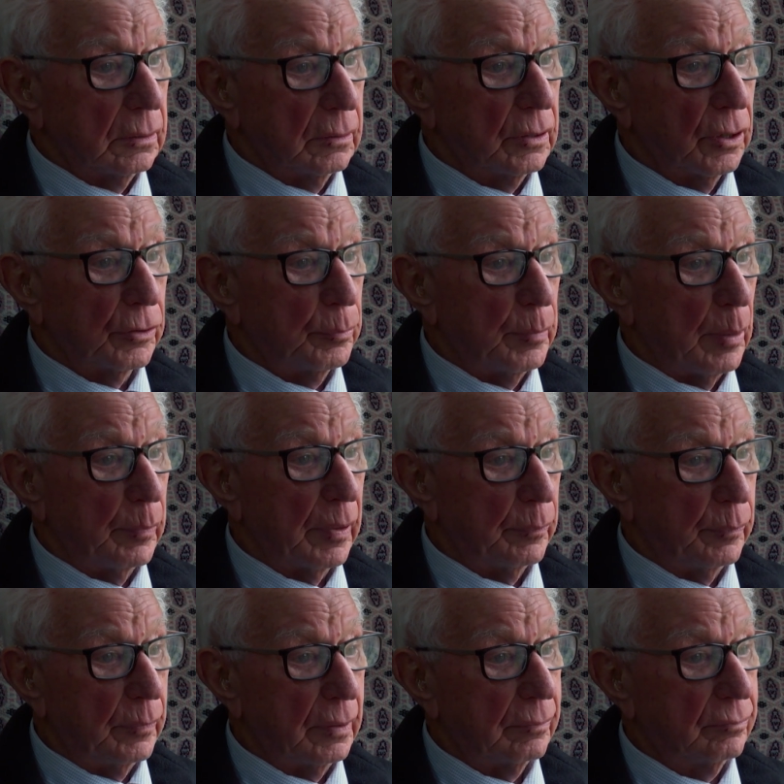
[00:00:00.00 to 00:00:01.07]
Don't remember
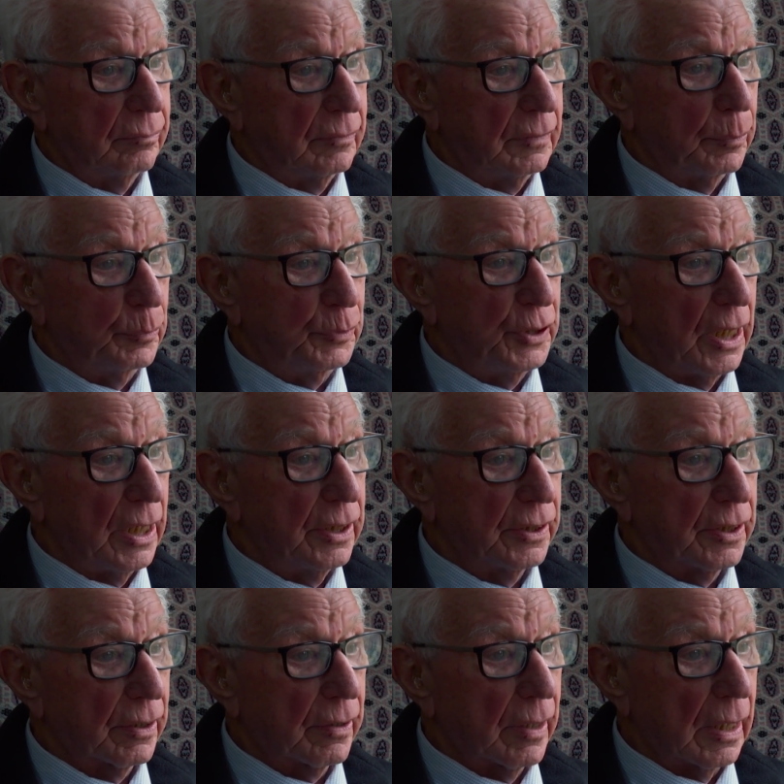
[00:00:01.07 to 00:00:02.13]
them
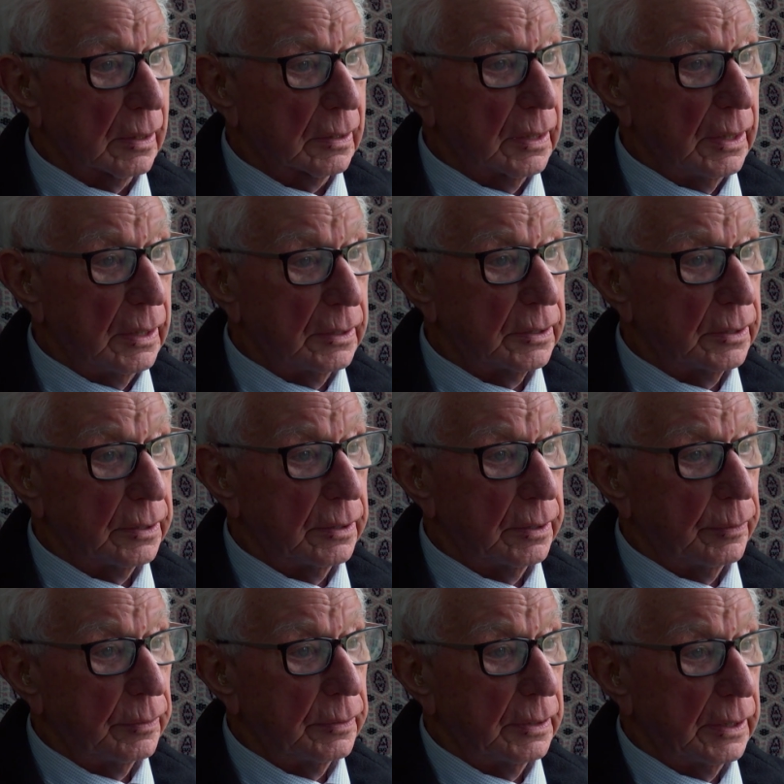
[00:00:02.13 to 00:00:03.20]
changing the crankcase on it
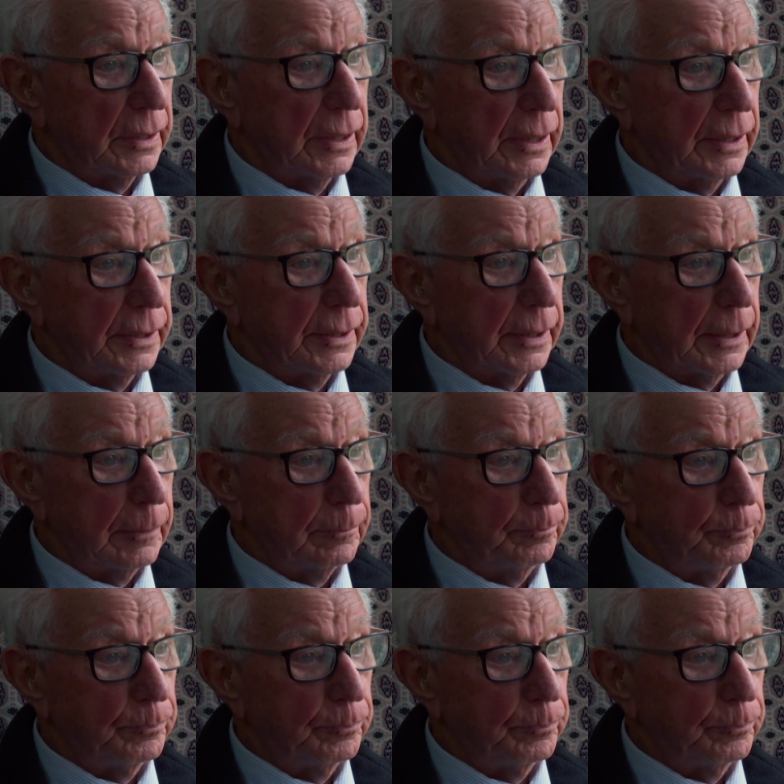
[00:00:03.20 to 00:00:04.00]
at the same time.